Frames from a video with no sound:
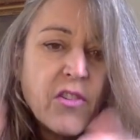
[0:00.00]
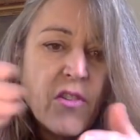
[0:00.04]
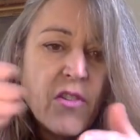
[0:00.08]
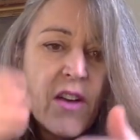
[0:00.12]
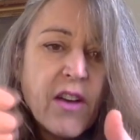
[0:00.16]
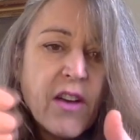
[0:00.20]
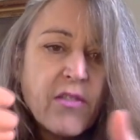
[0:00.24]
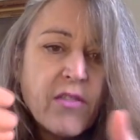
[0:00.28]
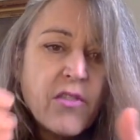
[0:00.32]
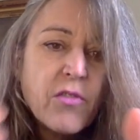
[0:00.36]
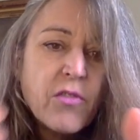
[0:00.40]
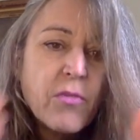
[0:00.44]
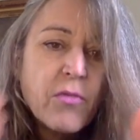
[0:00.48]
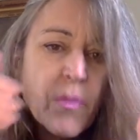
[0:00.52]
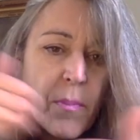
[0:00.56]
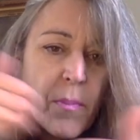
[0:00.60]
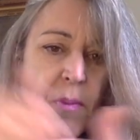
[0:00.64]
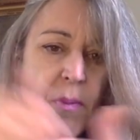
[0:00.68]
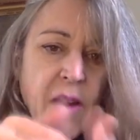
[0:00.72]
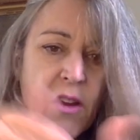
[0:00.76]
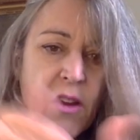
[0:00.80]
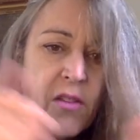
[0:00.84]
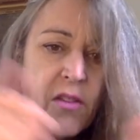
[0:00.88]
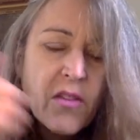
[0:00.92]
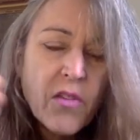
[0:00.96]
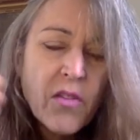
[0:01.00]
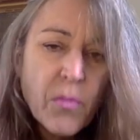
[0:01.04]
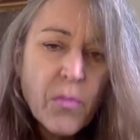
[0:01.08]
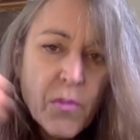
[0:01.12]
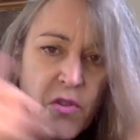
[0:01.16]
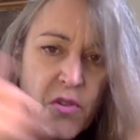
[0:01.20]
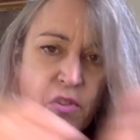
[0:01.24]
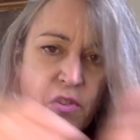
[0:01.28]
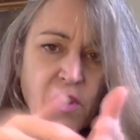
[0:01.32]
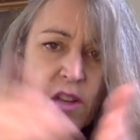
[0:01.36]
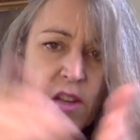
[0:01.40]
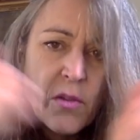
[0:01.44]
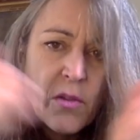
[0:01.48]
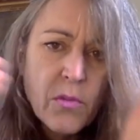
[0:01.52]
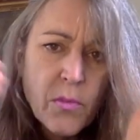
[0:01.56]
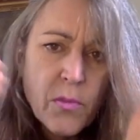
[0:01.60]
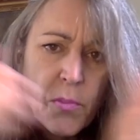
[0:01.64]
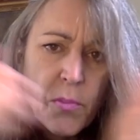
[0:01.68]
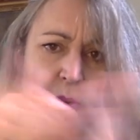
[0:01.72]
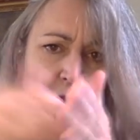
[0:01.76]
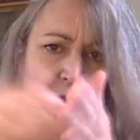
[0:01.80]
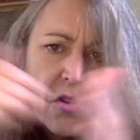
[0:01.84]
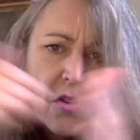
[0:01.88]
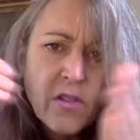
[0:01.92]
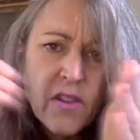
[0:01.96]
You have to repair this machine
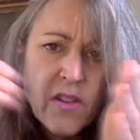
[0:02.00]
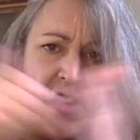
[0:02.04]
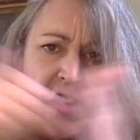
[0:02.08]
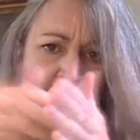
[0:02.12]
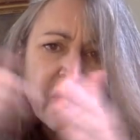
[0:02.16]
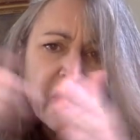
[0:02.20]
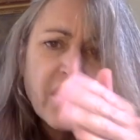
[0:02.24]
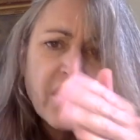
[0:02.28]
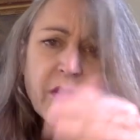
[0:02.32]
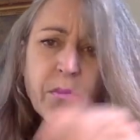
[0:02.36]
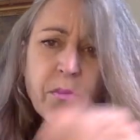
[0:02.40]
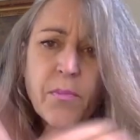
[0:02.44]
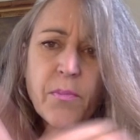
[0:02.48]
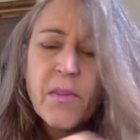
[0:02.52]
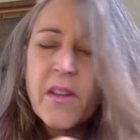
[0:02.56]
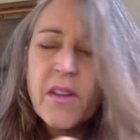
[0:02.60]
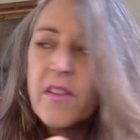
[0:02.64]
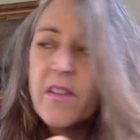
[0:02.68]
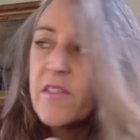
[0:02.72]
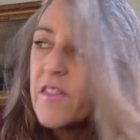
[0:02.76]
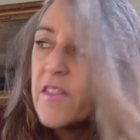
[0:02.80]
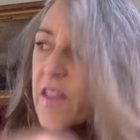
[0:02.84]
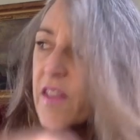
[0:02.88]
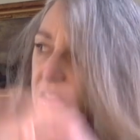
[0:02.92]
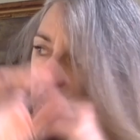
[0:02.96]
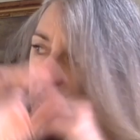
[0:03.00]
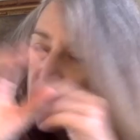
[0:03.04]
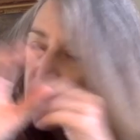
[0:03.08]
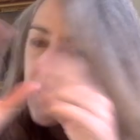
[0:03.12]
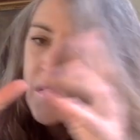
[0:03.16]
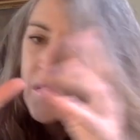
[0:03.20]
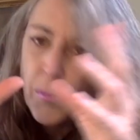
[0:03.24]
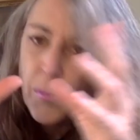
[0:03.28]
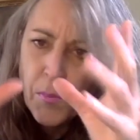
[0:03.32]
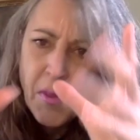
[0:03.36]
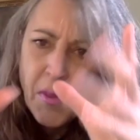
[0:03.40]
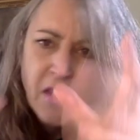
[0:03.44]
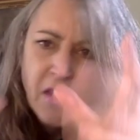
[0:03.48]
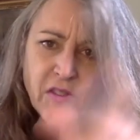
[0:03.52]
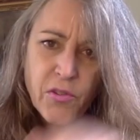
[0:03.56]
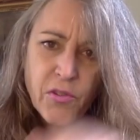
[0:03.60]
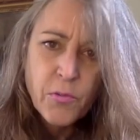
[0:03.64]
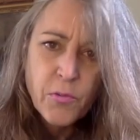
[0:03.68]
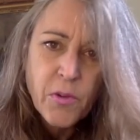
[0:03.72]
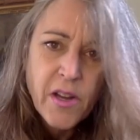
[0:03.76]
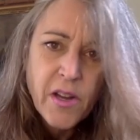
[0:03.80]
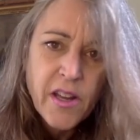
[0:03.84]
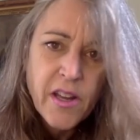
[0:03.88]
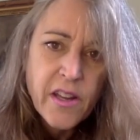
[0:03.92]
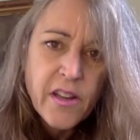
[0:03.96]
with pure logic because that's the
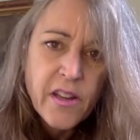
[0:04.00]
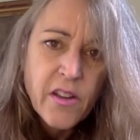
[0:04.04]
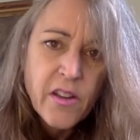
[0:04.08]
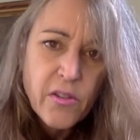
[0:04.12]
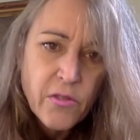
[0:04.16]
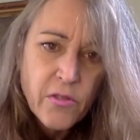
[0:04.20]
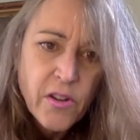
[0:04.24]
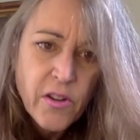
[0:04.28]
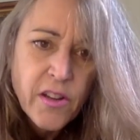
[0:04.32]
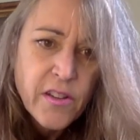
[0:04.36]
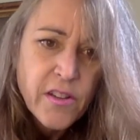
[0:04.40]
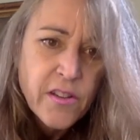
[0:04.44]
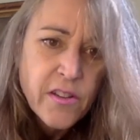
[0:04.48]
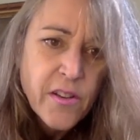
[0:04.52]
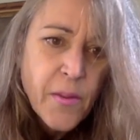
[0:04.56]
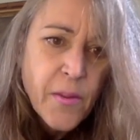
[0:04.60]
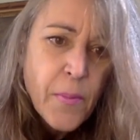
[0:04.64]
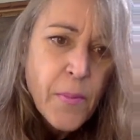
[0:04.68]
best way right?